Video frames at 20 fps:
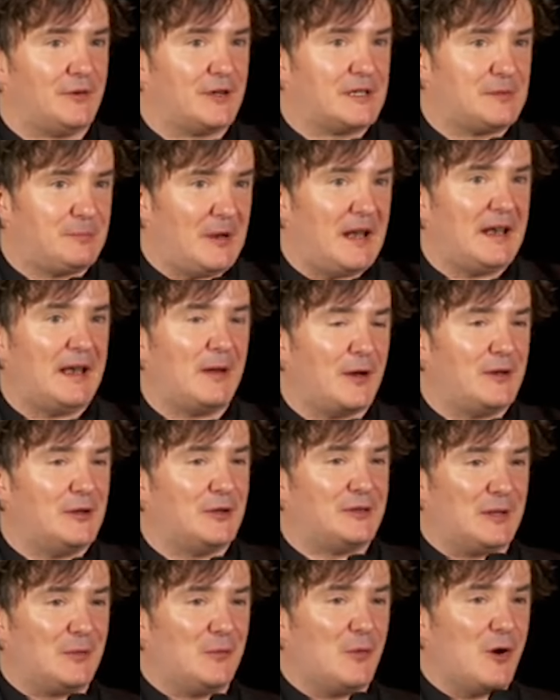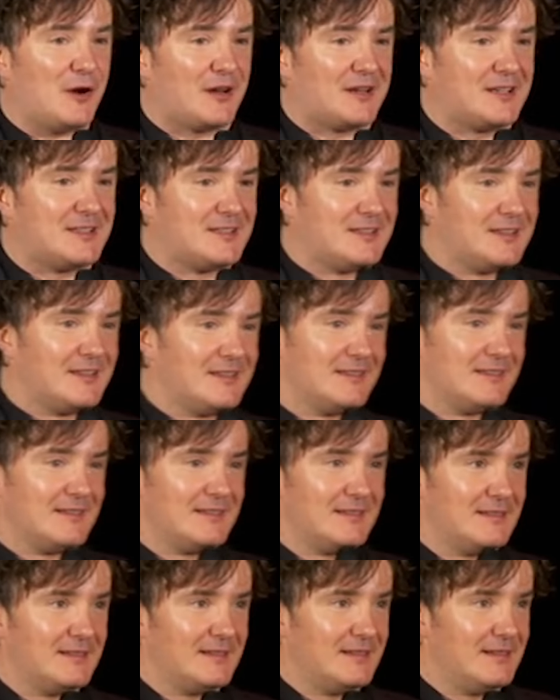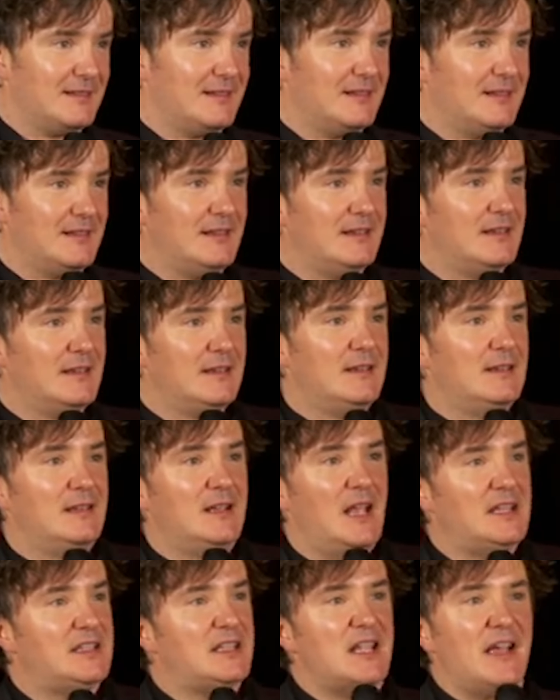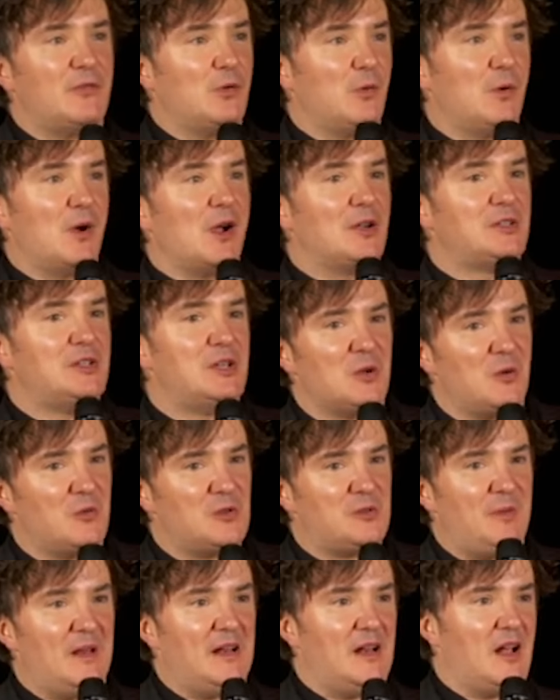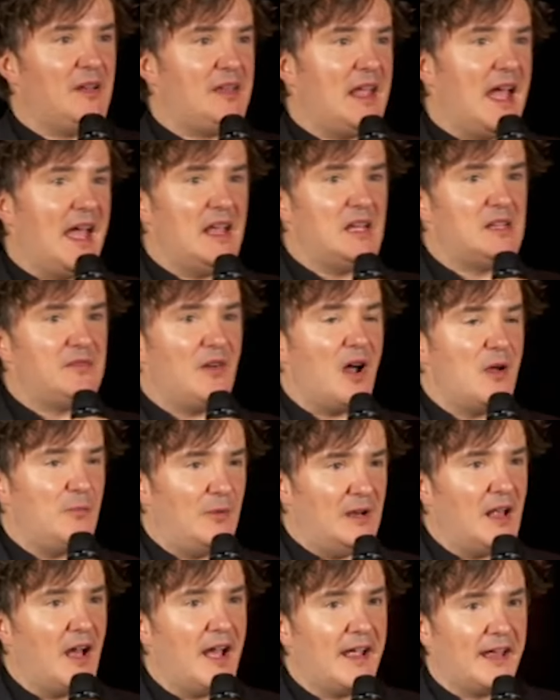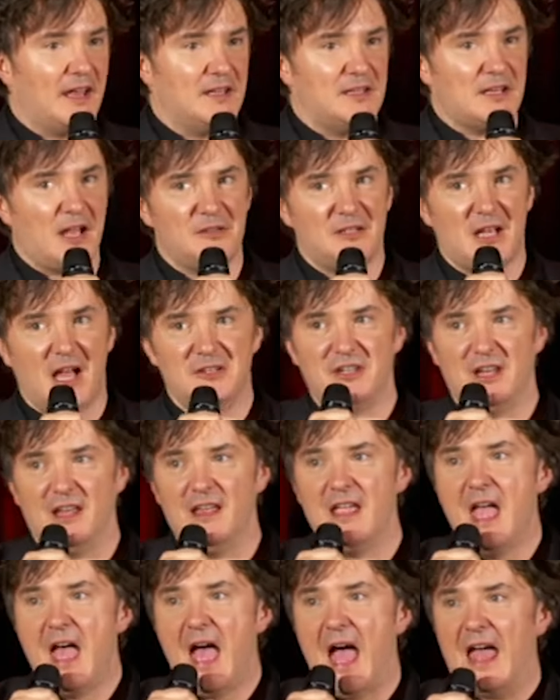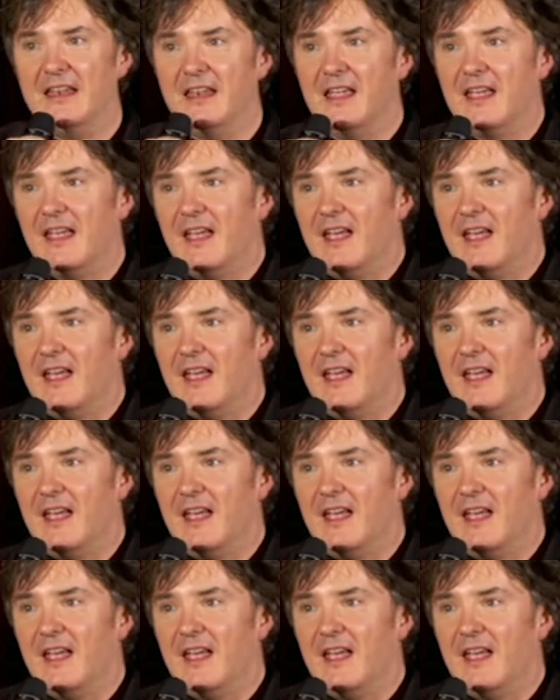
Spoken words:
for explaining why nothing works. It's never worked. It's always been like that. It's fine. We like it. Don't touch it. And